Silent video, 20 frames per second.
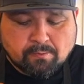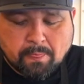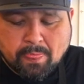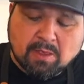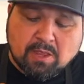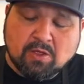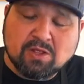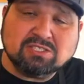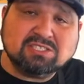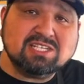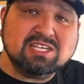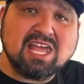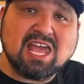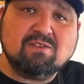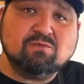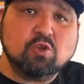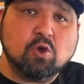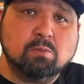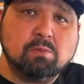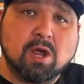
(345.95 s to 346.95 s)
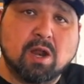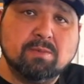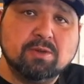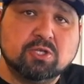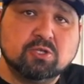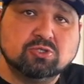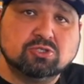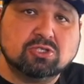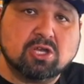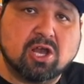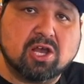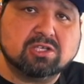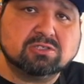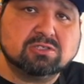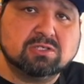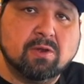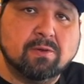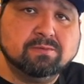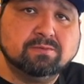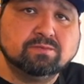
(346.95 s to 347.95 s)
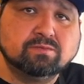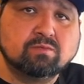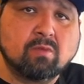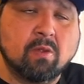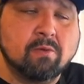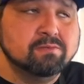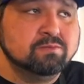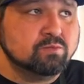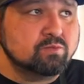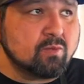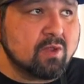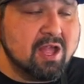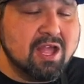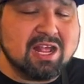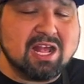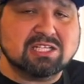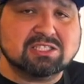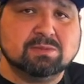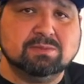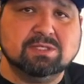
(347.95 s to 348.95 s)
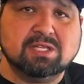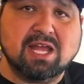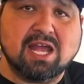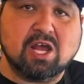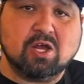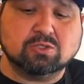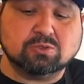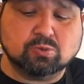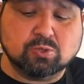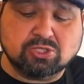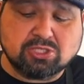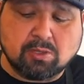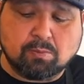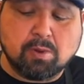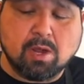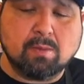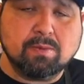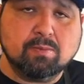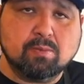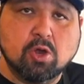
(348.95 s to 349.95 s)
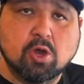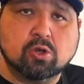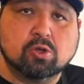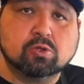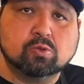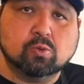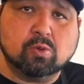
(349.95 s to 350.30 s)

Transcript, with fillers: Now this didn't have no barbecue sauce. I got some in the house, which I'll probably put